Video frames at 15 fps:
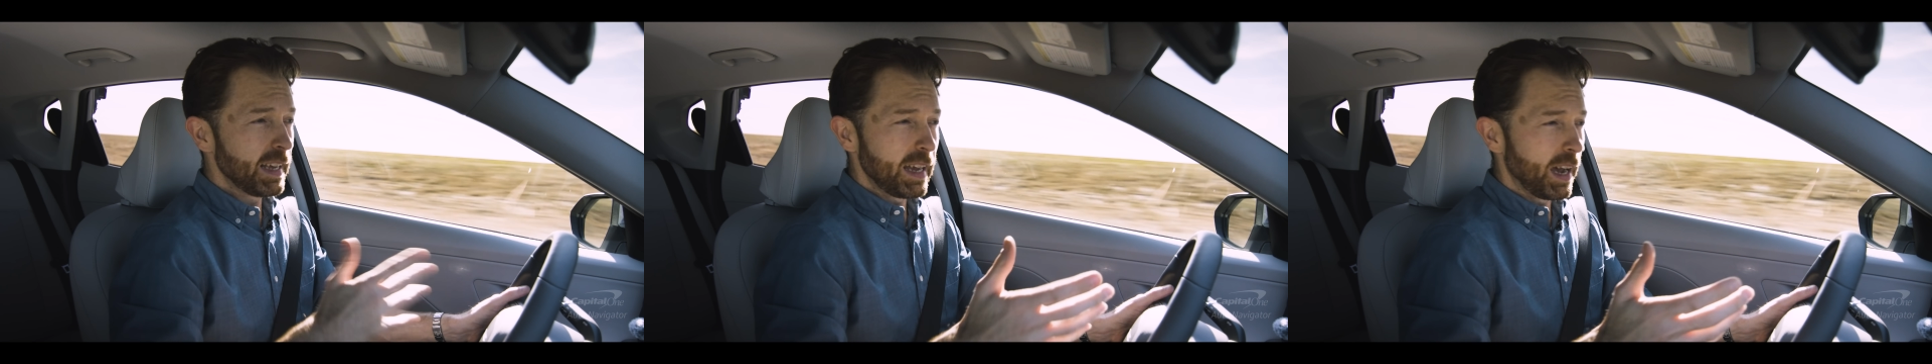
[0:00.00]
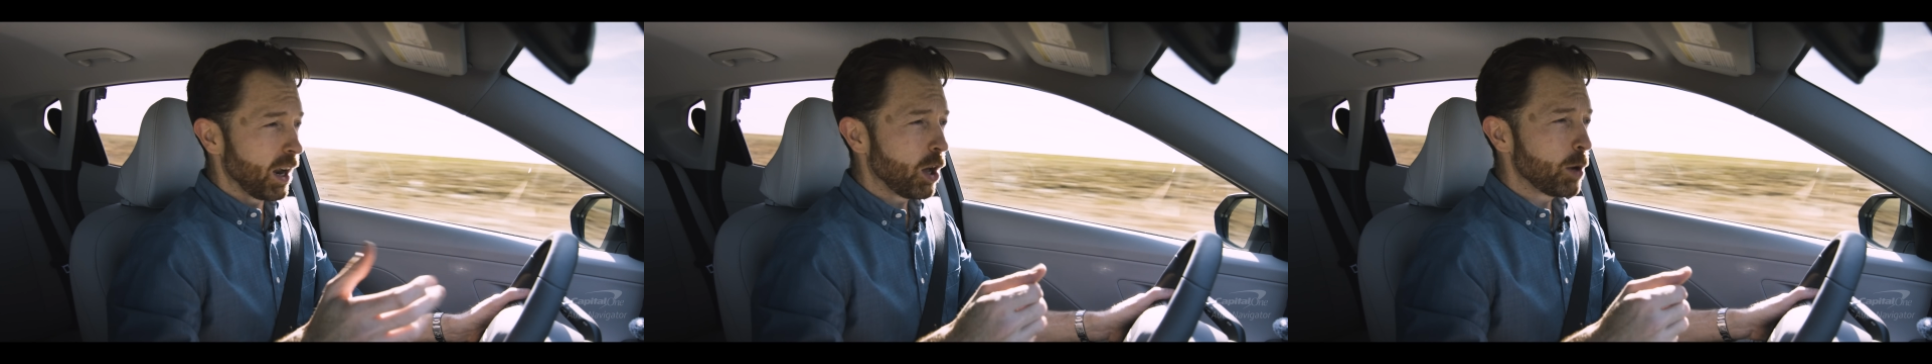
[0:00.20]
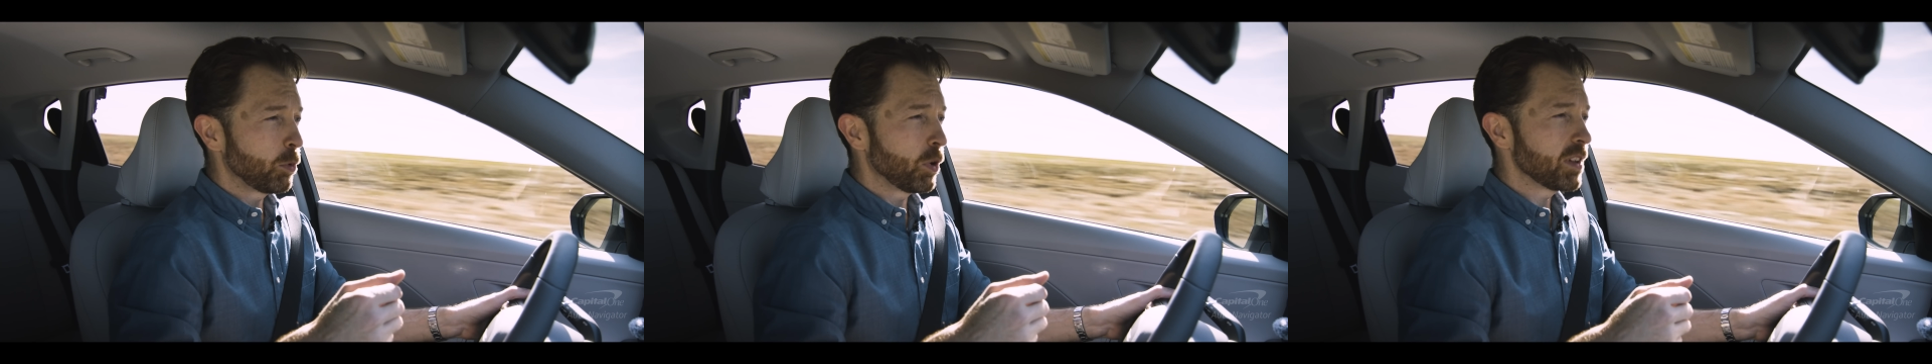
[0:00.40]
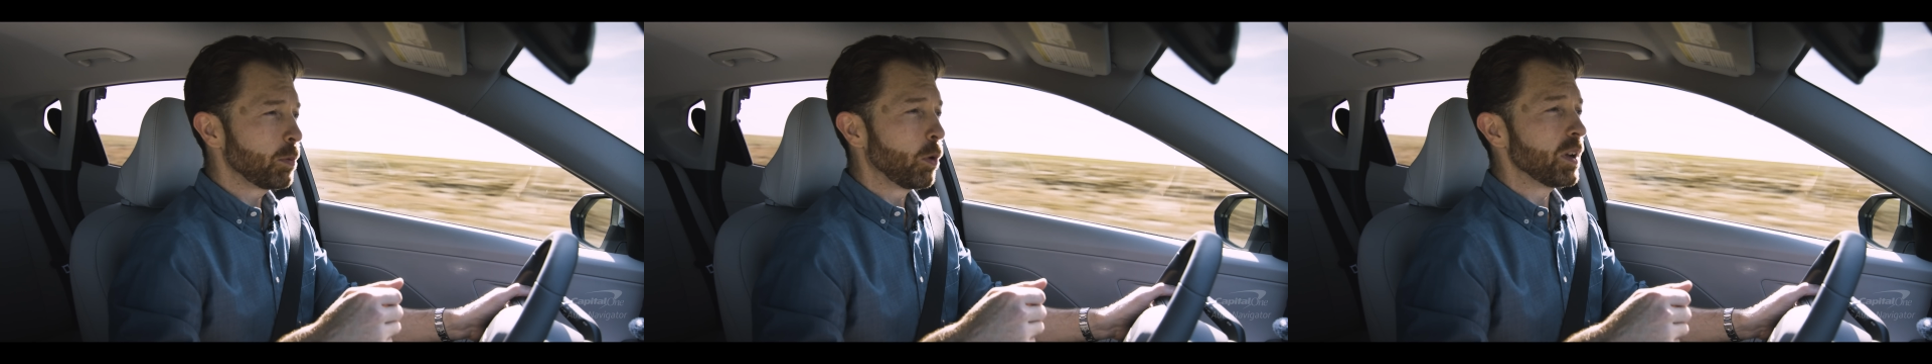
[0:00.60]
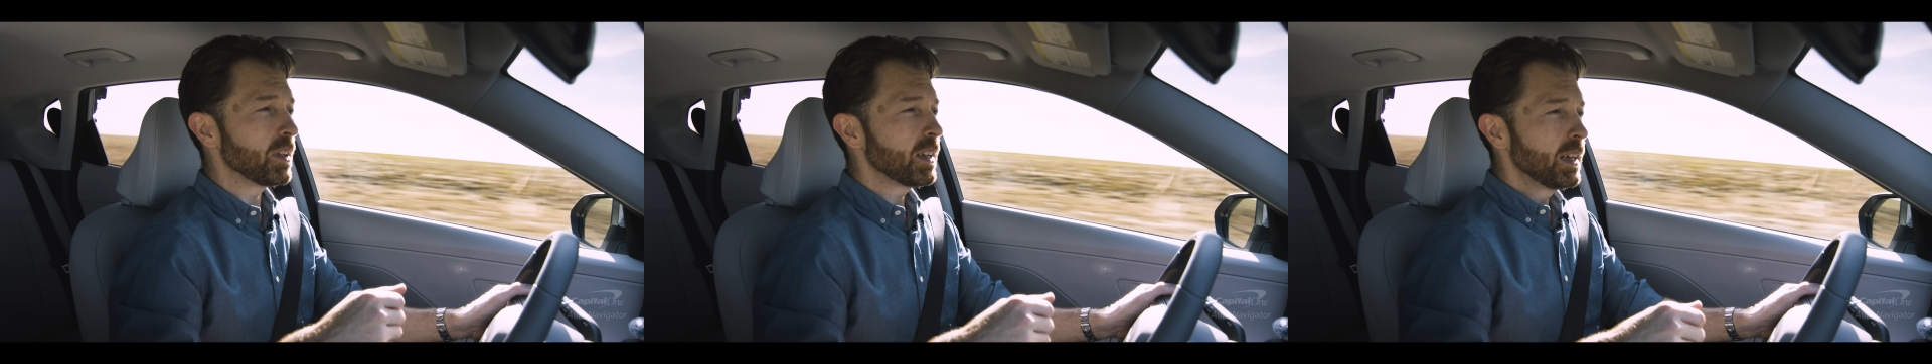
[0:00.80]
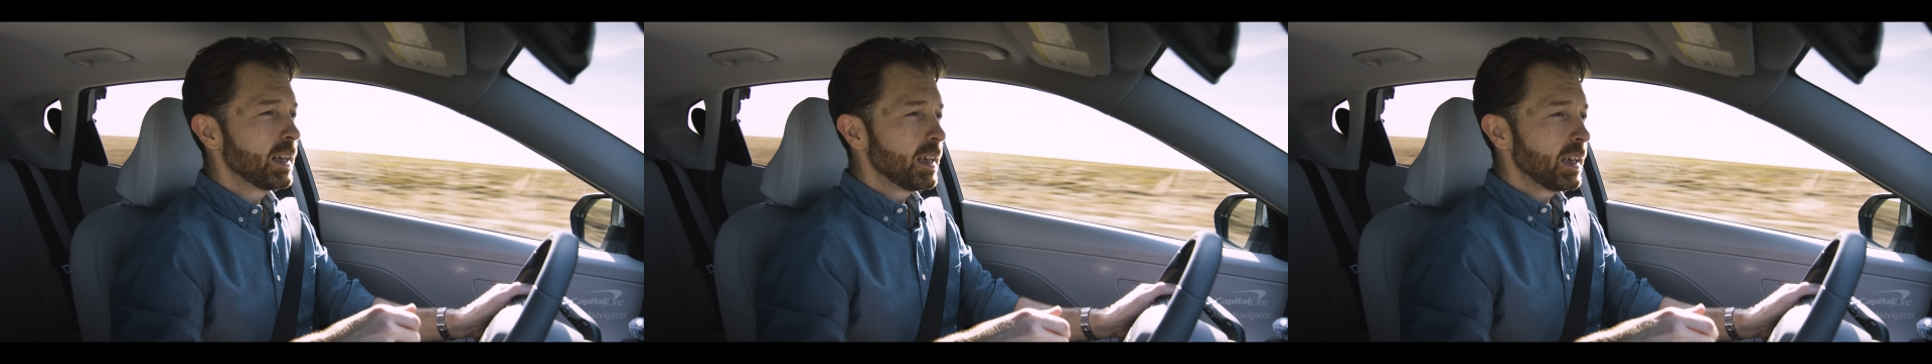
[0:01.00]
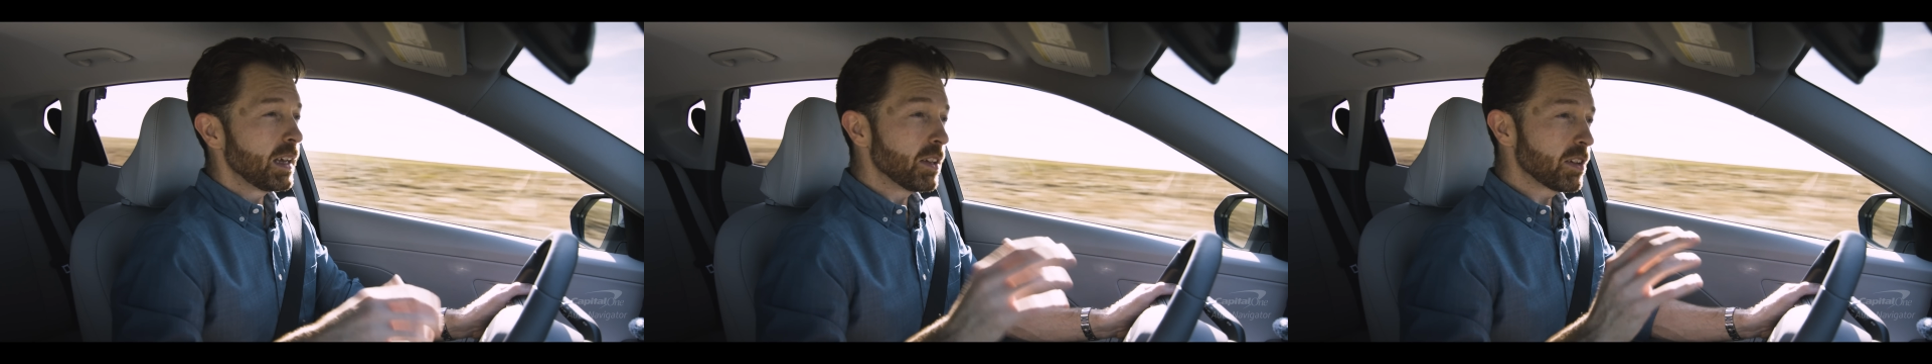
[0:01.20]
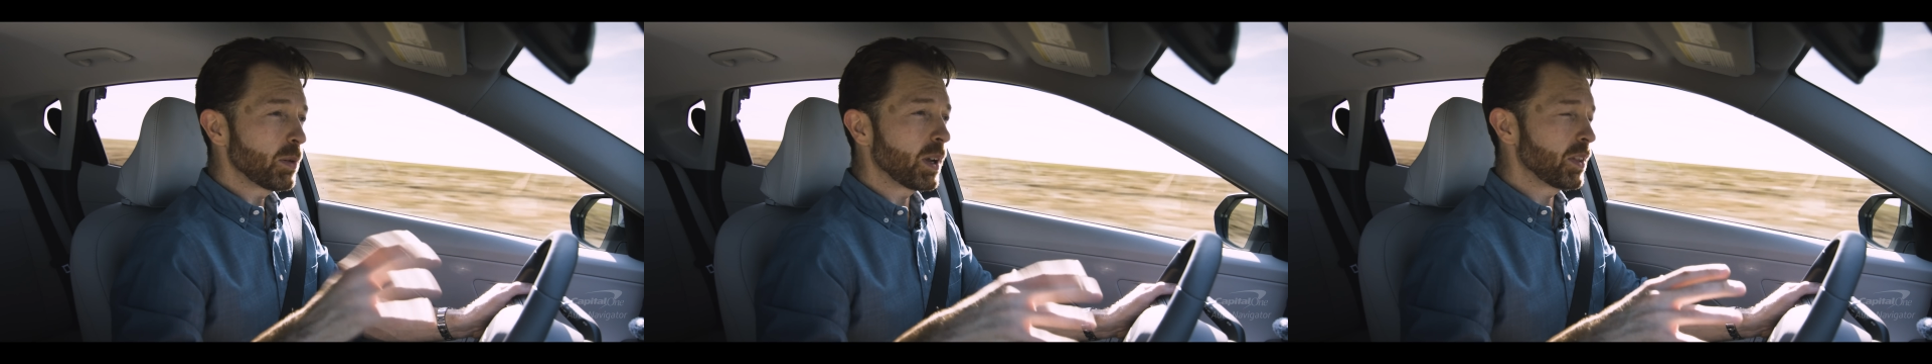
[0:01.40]
at all price points.
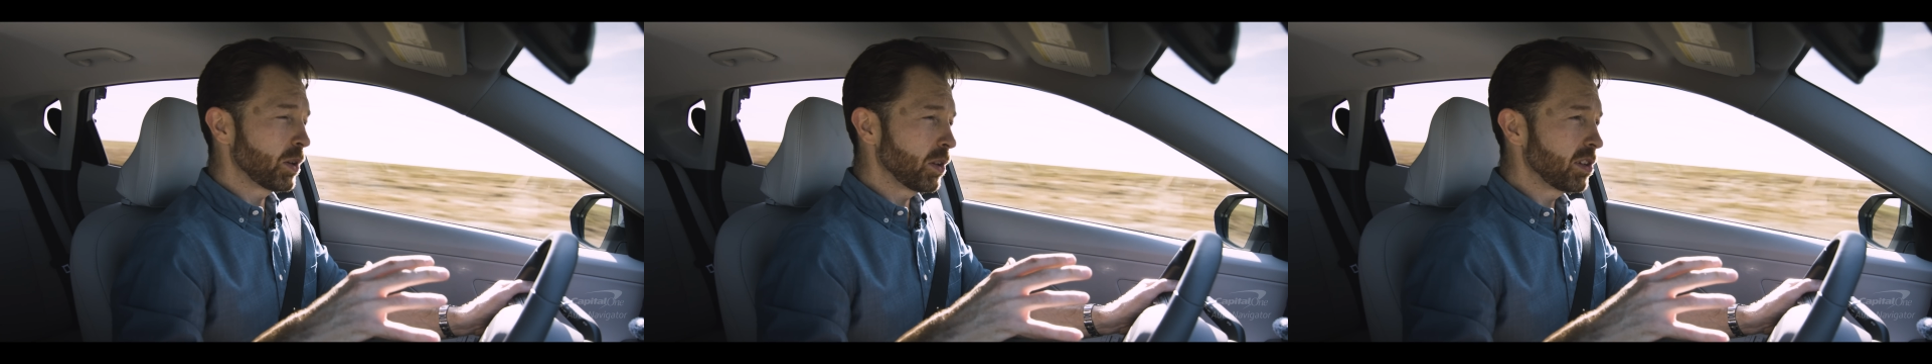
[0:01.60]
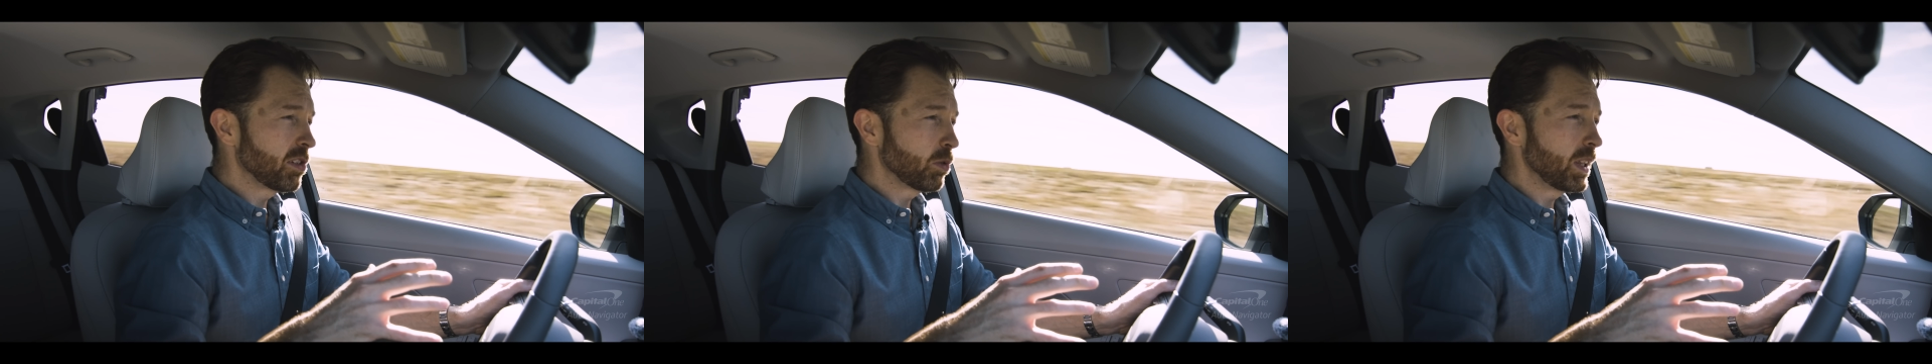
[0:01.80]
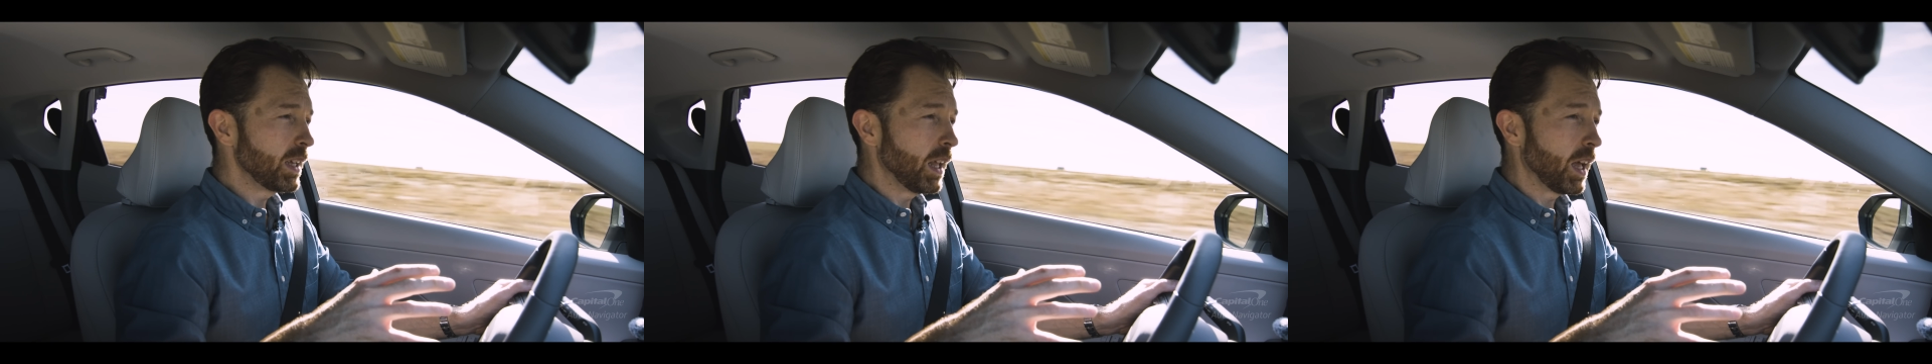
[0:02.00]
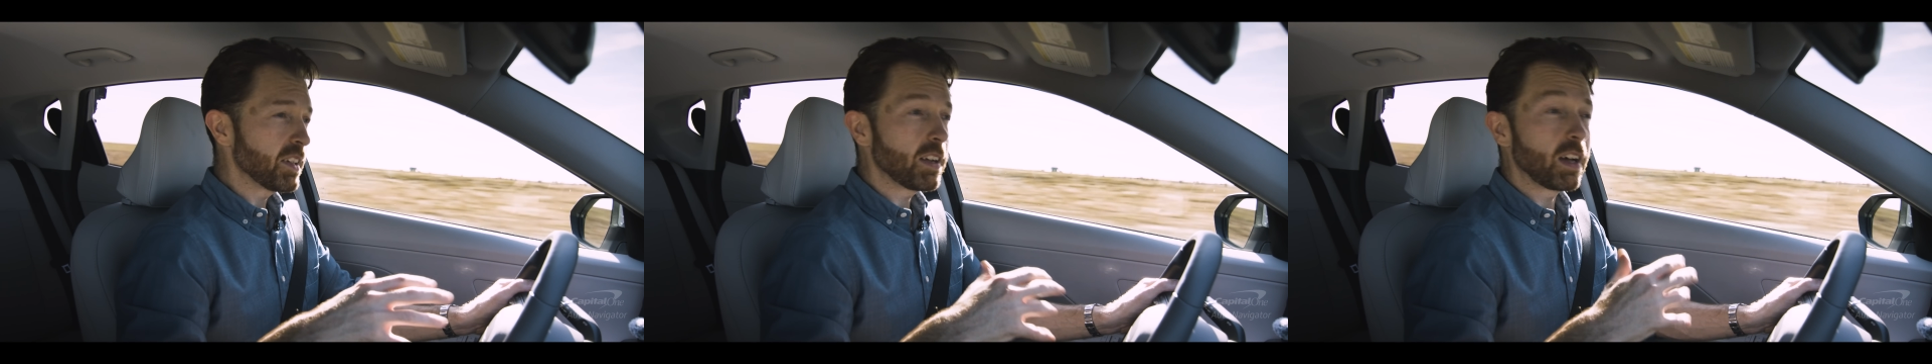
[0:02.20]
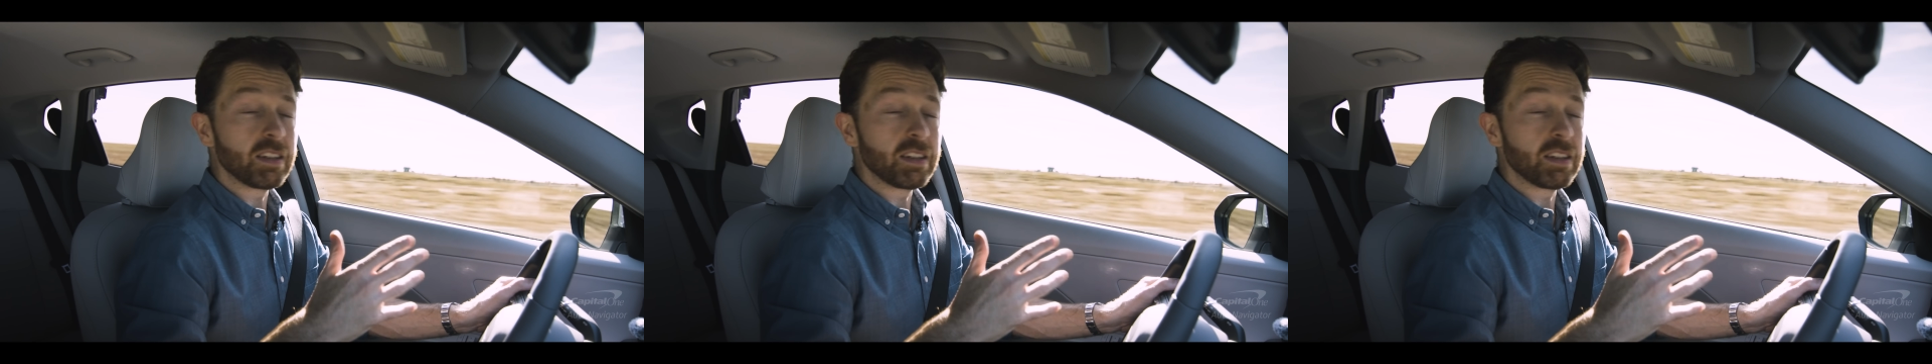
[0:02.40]
And this one I think looks really nice.